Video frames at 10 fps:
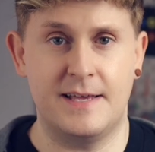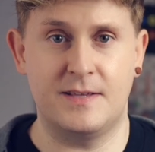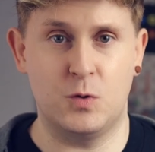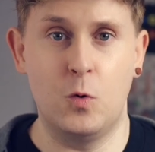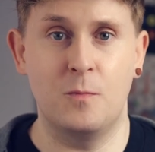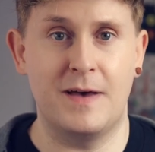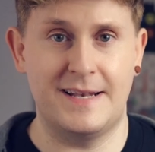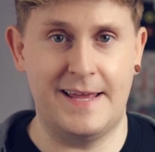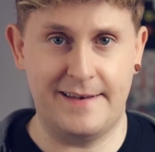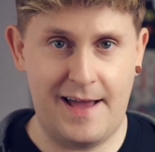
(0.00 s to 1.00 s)
it's all
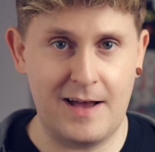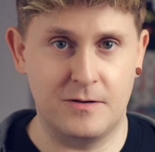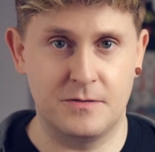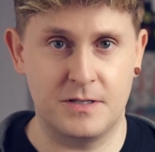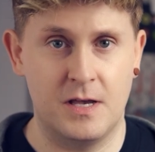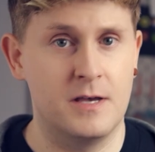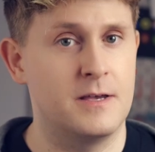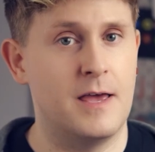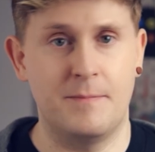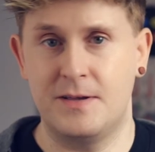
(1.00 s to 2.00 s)
made in-house. It